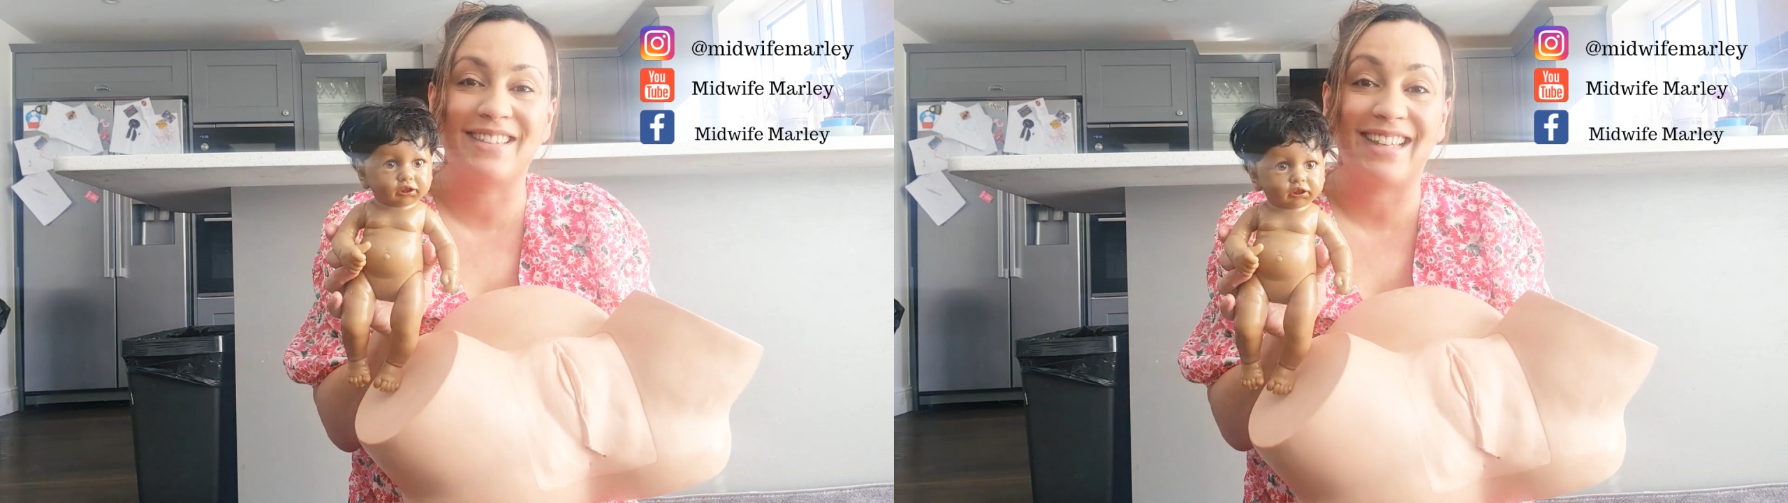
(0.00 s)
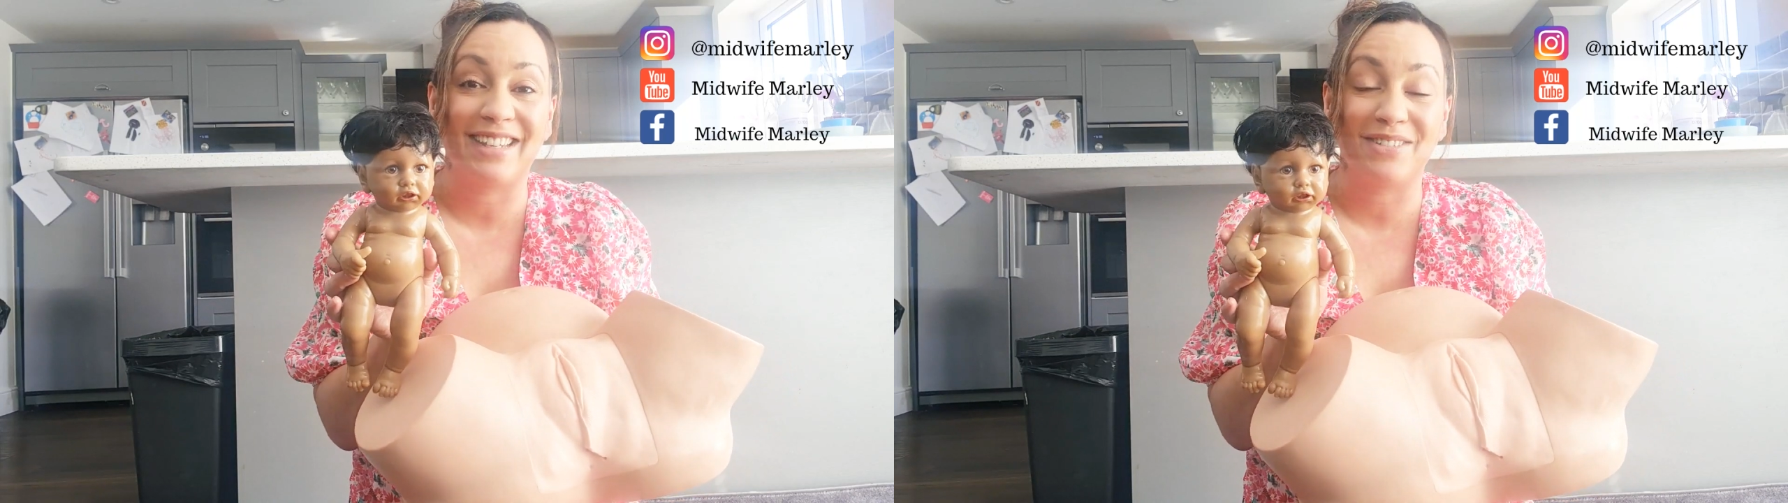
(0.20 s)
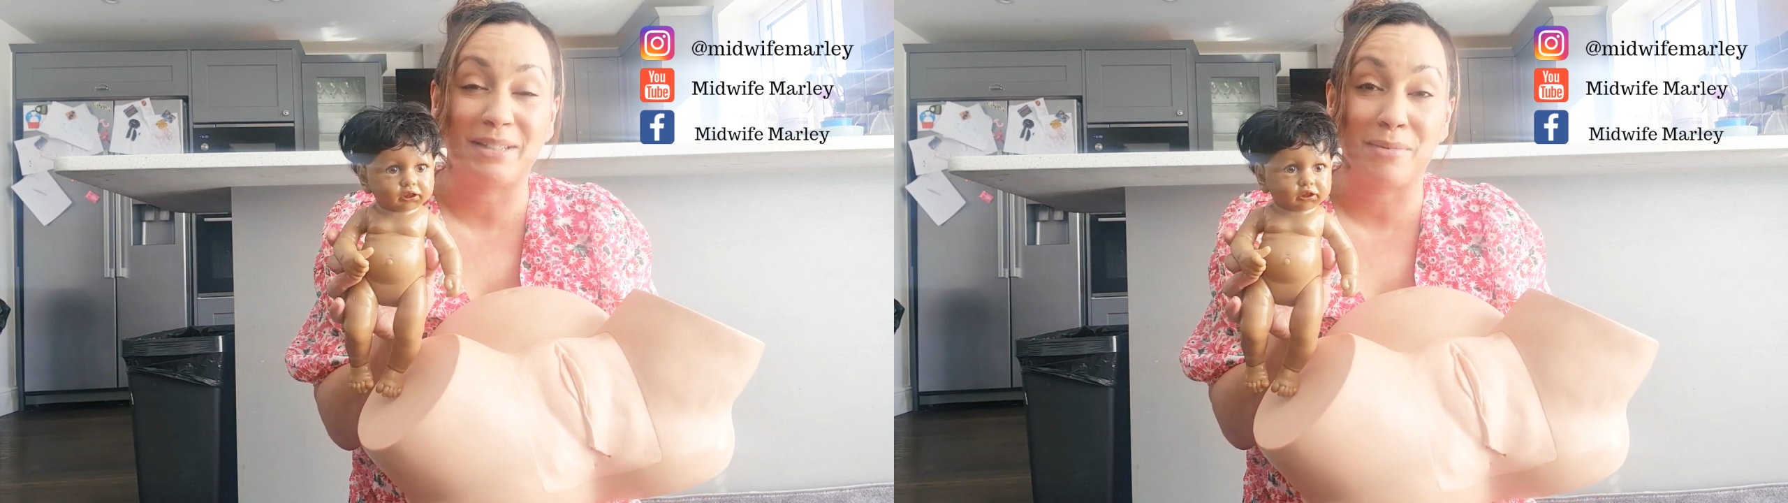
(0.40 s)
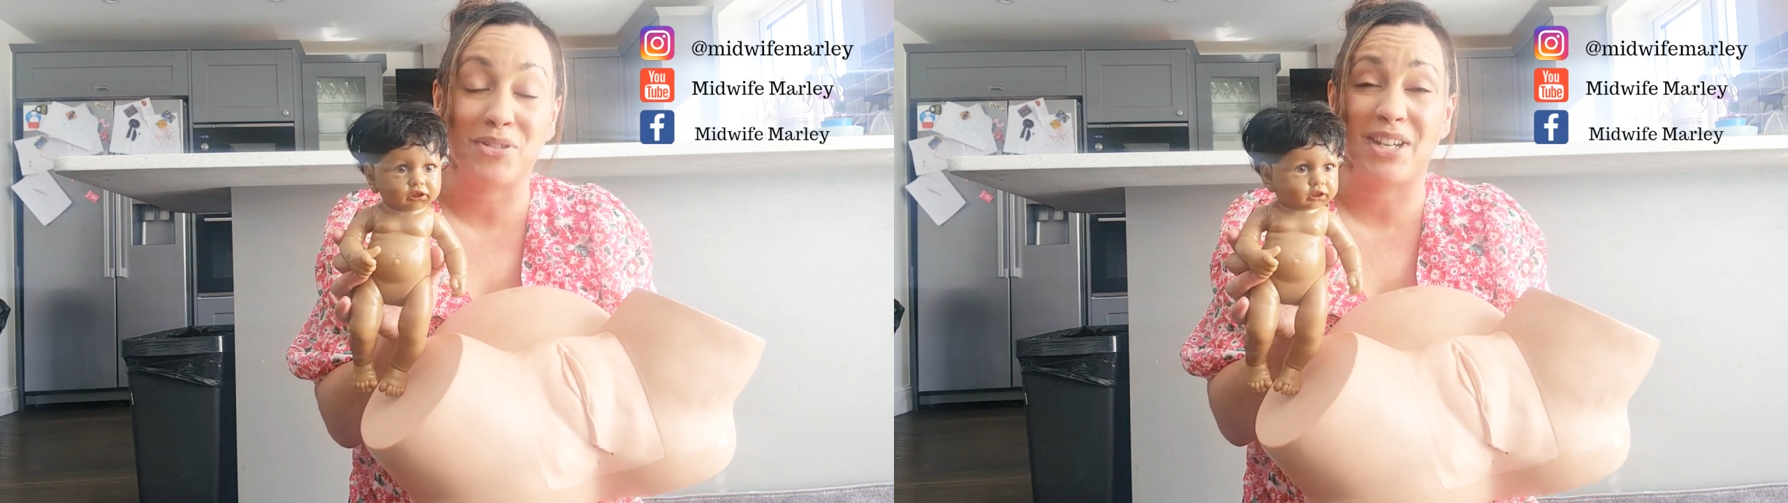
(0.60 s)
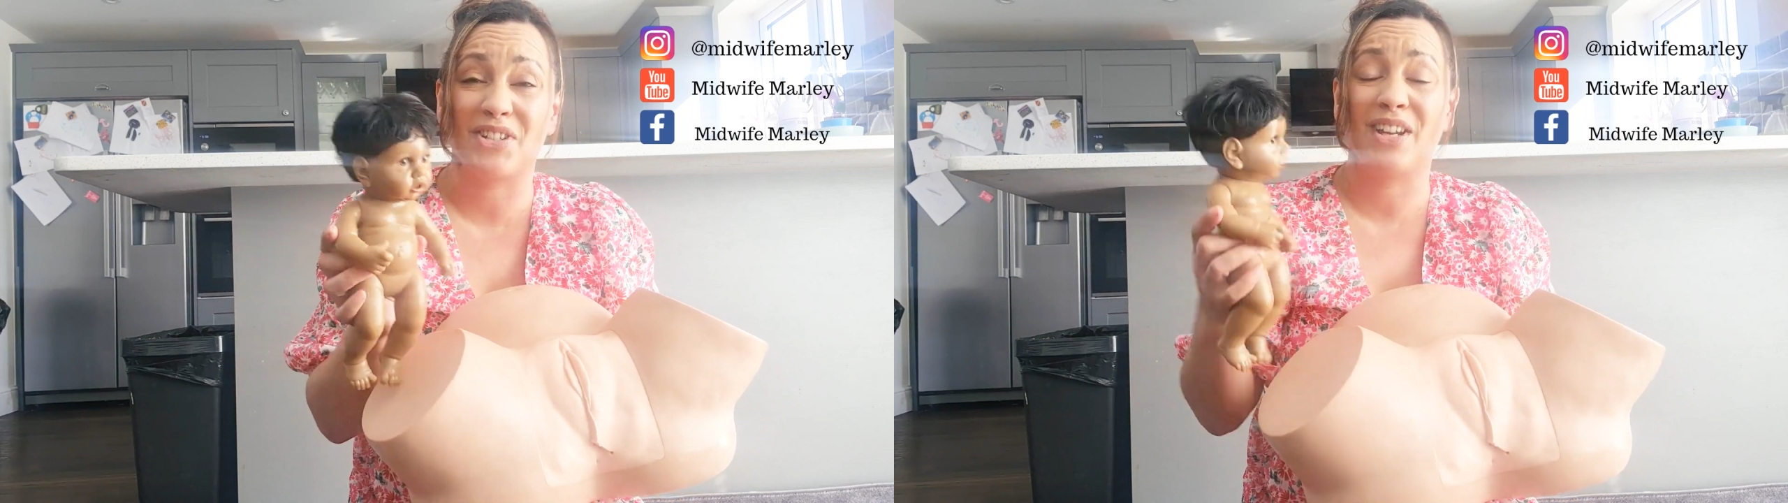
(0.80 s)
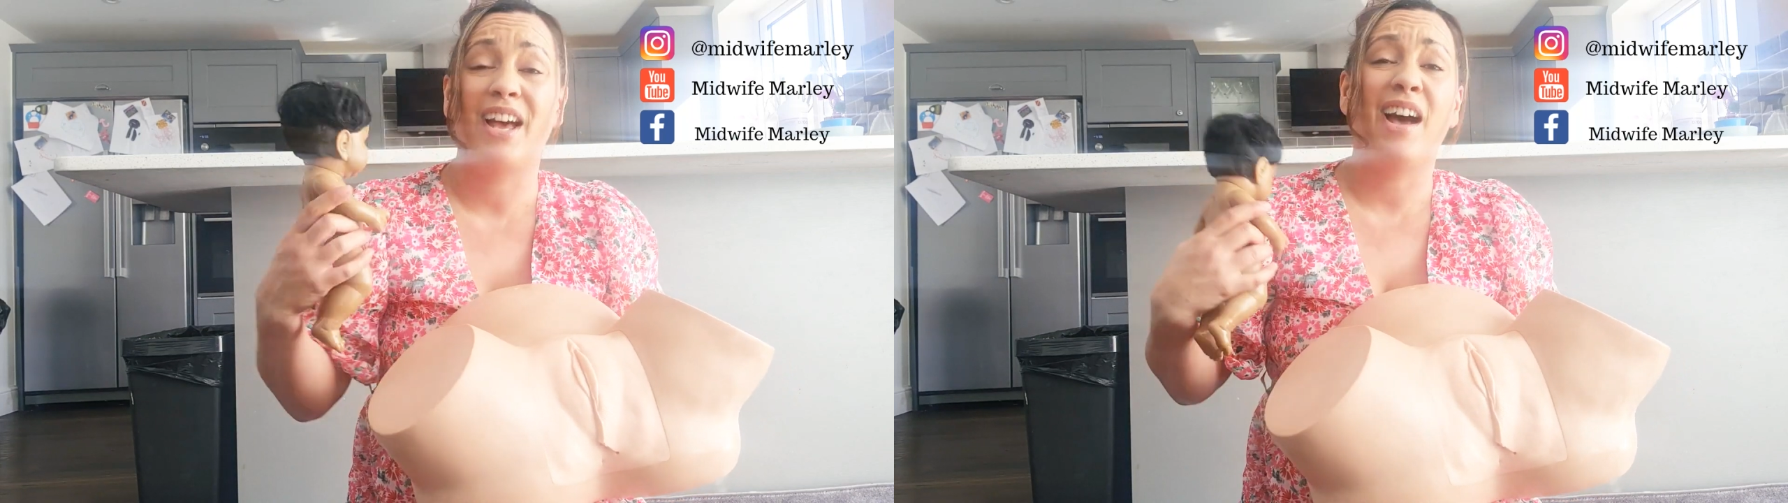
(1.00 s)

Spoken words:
that little demonstration.